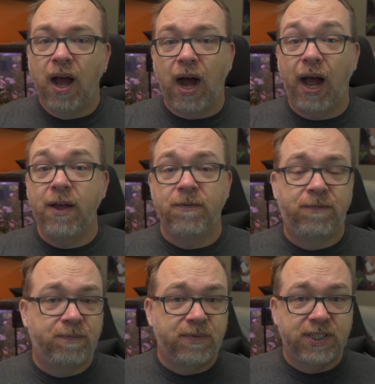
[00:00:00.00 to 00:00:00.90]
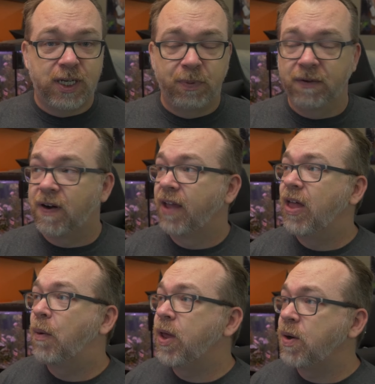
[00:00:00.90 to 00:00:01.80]
I've simplified
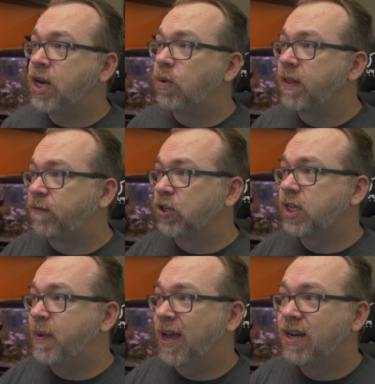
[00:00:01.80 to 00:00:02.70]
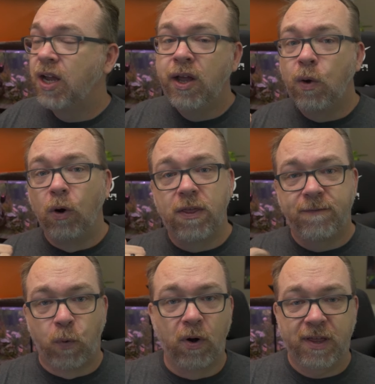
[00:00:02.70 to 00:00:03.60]
that. We don't need to run the first command or the
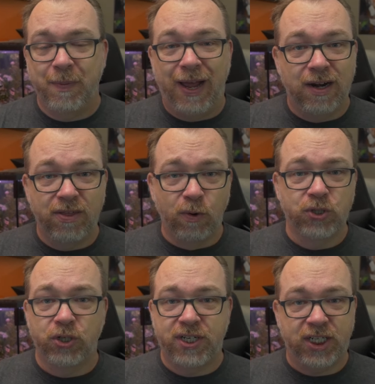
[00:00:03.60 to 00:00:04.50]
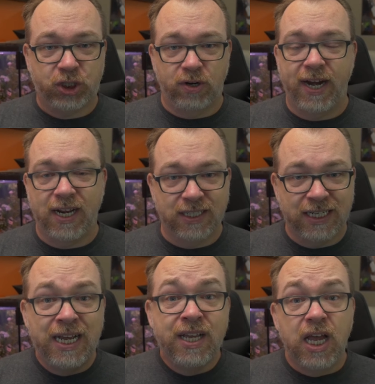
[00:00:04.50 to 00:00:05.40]
fourth command. Those are just
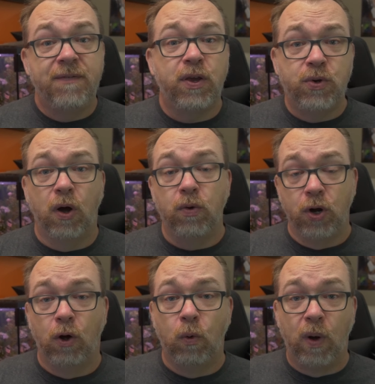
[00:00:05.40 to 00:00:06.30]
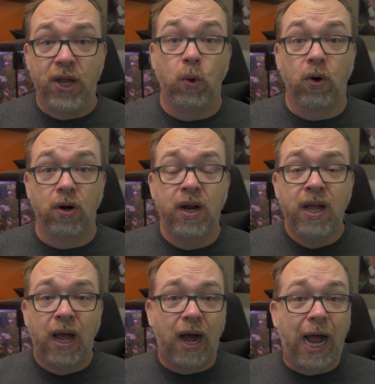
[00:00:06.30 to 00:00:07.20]
extraneous if you don't know what your
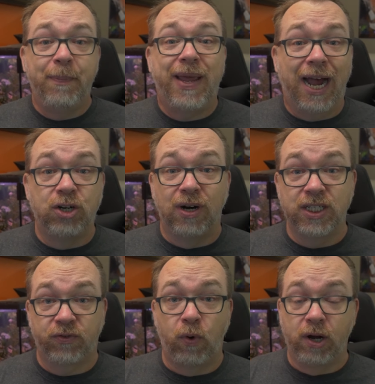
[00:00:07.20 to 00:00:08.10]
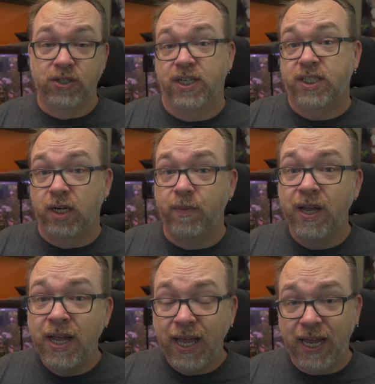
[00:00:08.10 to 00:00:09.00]
uh, IP address for your system
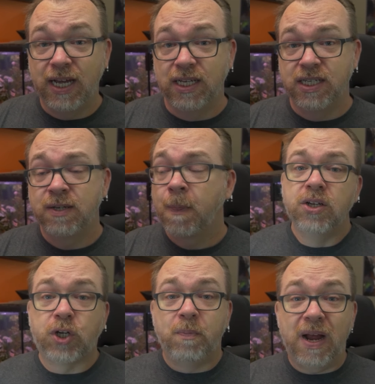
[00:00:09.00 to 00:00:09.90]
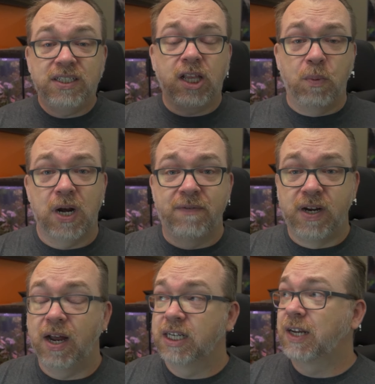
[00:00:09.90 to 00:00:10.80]
is. So basically what I've
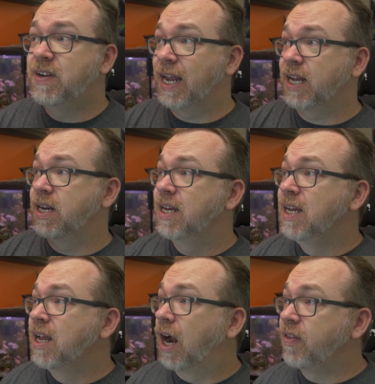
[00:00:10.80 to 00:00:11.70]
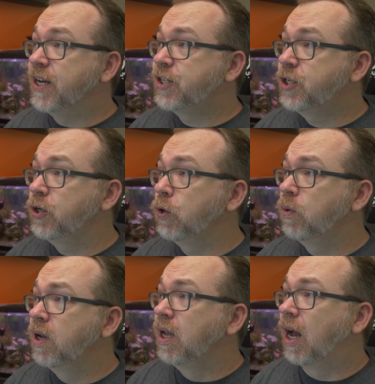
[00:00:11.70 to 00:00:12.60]
done is I've taken uh, these
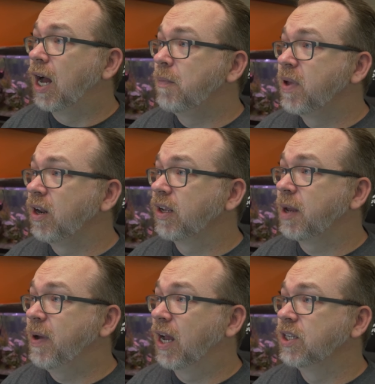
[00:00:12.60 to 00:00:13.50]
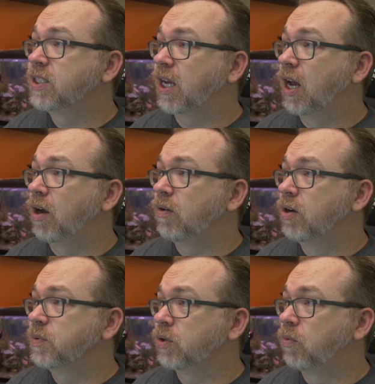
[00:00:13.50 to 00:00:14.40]
two uh, middle commands, uh,
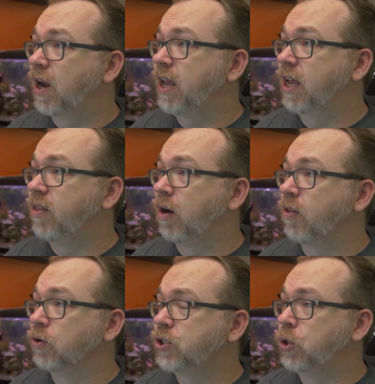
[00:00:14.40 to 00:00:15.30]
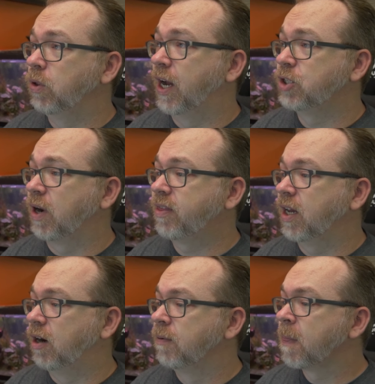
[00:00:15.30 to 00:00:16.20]
oops, right in there, those two lines right
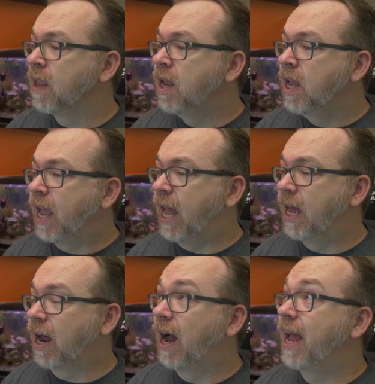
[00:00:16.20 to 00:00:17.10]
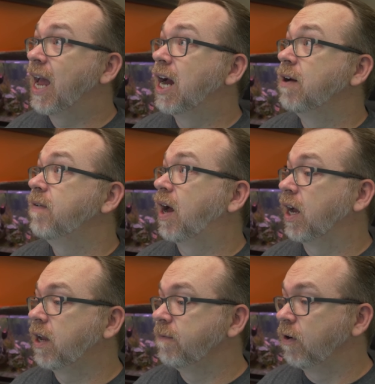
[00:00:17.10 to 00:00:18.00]
there, and I have uh,
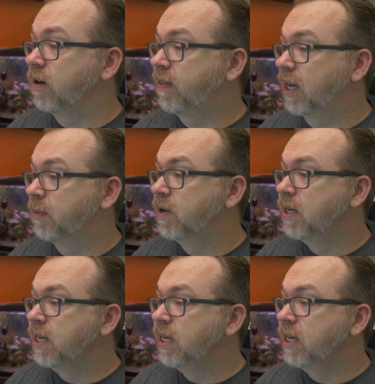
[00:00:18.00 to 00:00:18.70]
converted them